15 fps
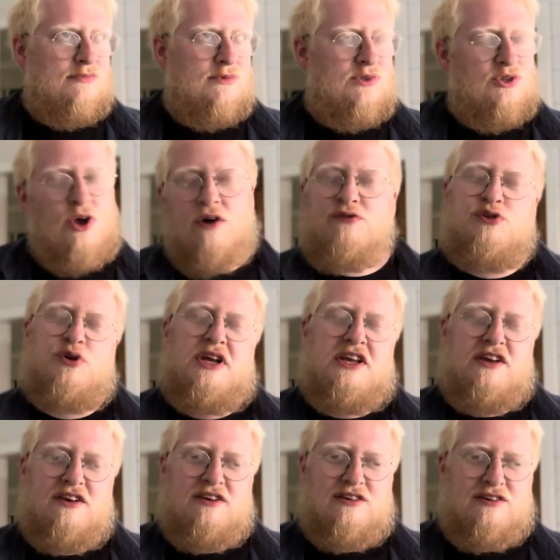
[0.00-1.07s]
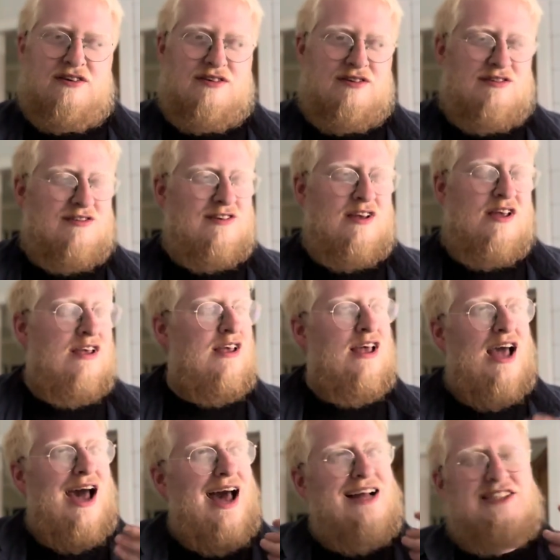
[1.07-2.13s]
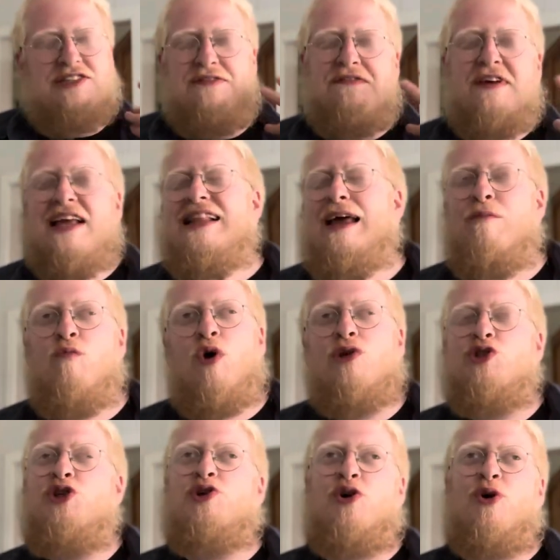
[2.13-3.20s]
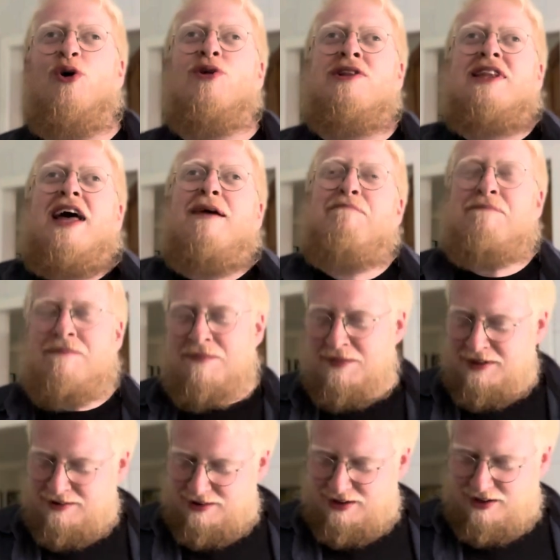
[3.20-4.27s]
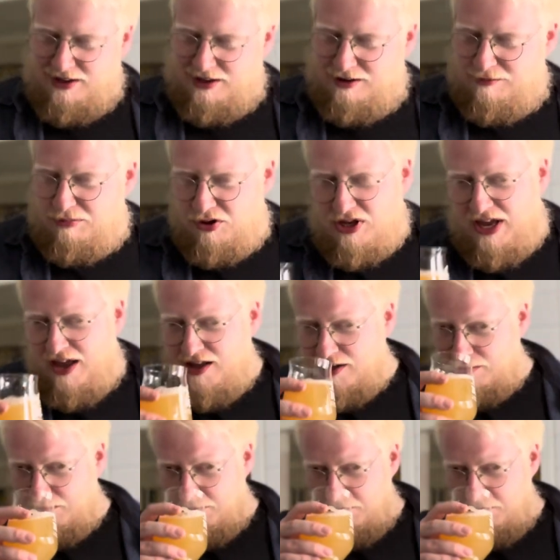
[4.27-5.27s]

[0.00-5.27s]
soft drink. I had to think then what you call them. But yeah,